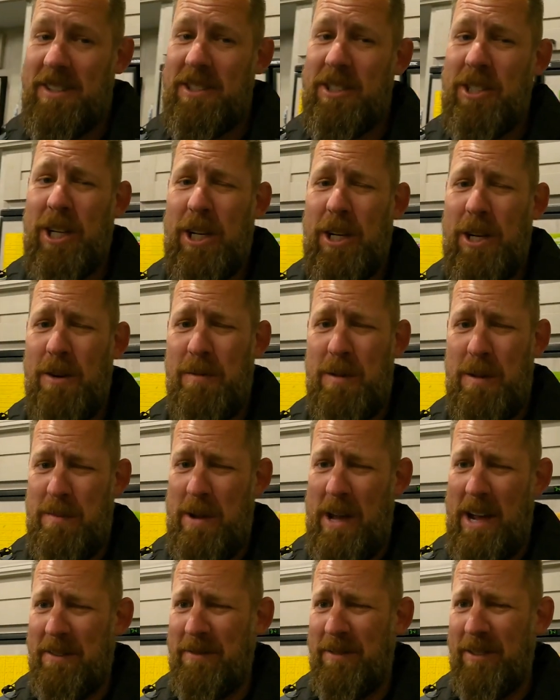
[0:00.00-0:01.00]
She can hear me
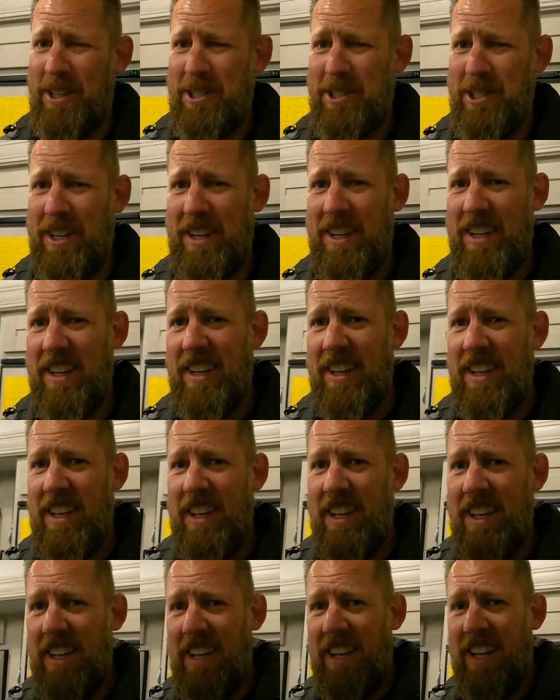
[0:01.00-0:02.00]
back flushing.
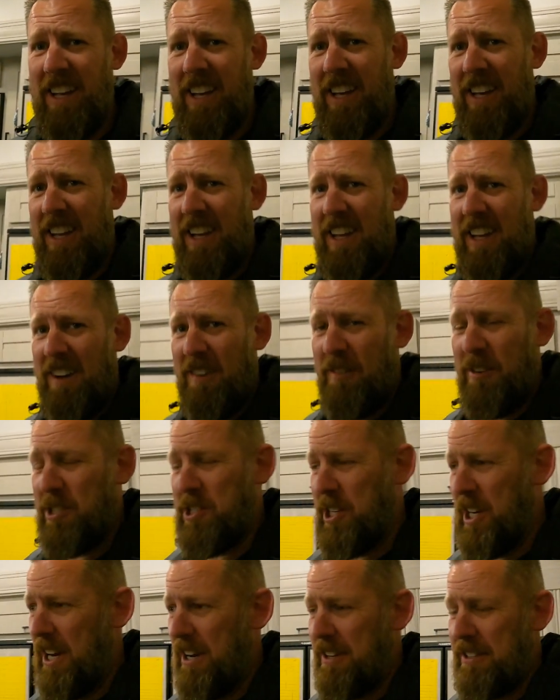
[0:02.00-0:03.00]
When
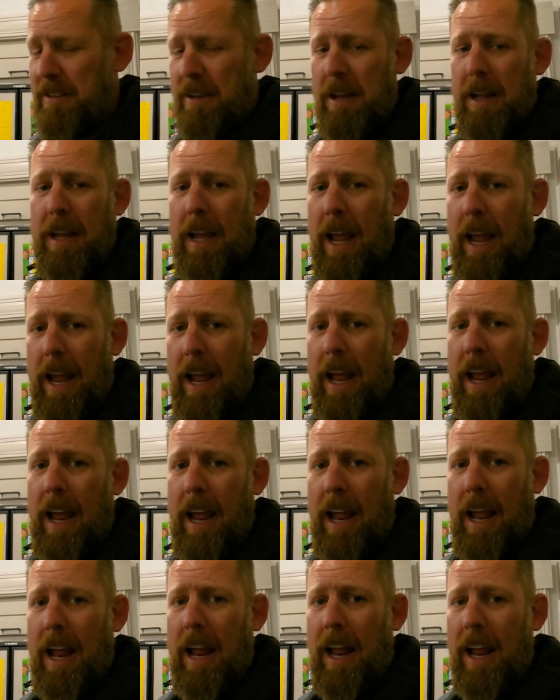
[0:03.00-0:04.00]
she hears,
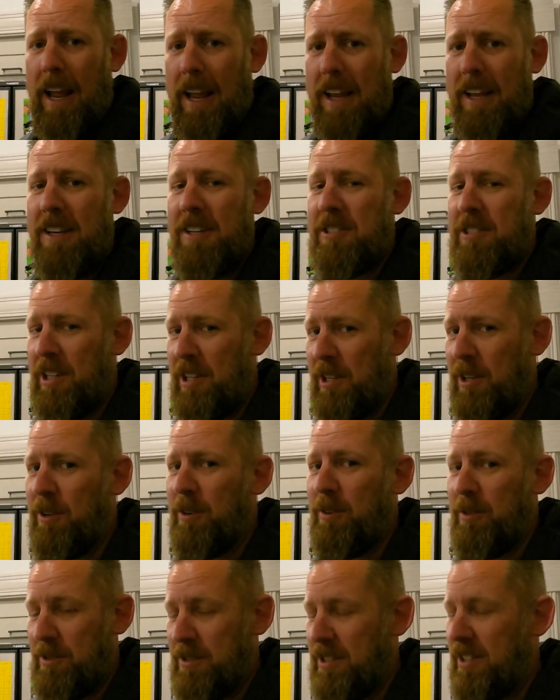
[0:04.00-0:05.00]
she
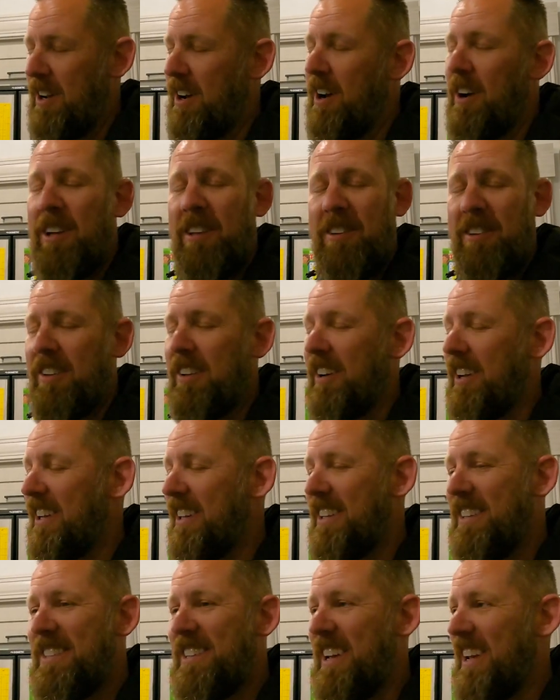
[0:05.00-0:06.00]
knows, oh, he's
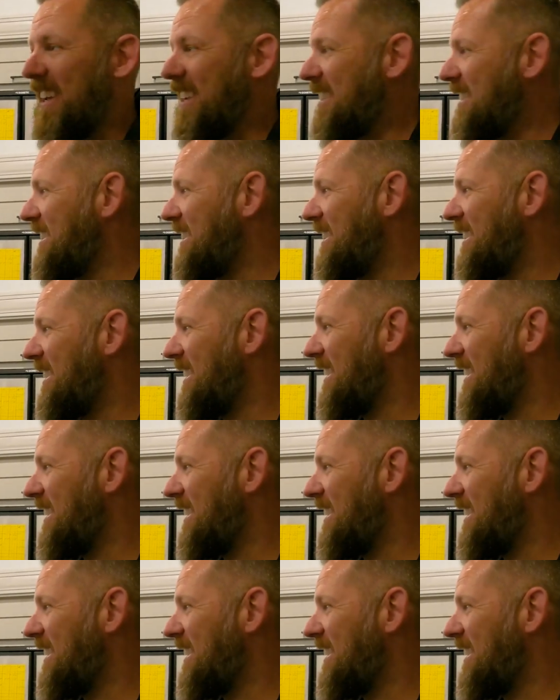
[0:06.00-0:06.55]
cleaning the tanks.